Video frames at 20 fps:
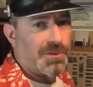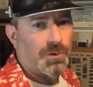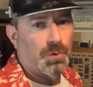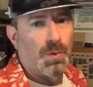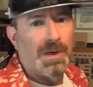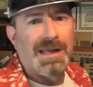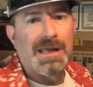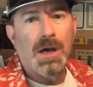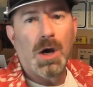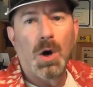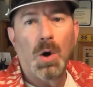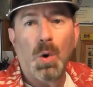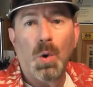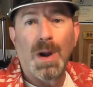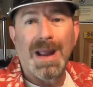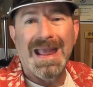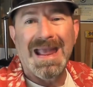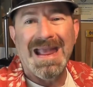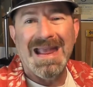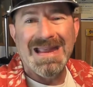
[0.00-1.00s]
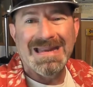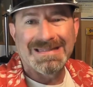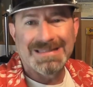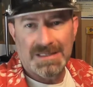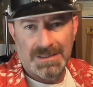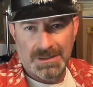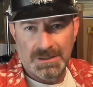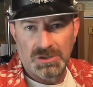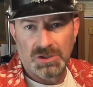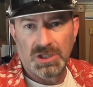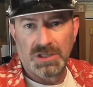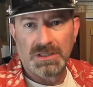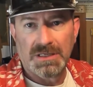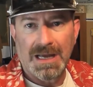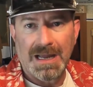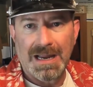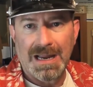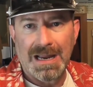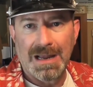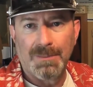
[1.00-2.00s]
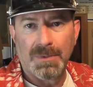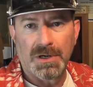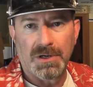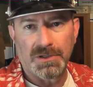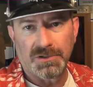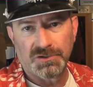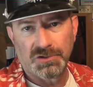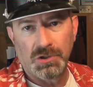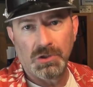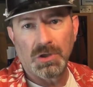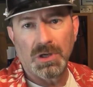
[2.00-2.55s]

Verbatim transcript: three oh eight inch in diameter. So you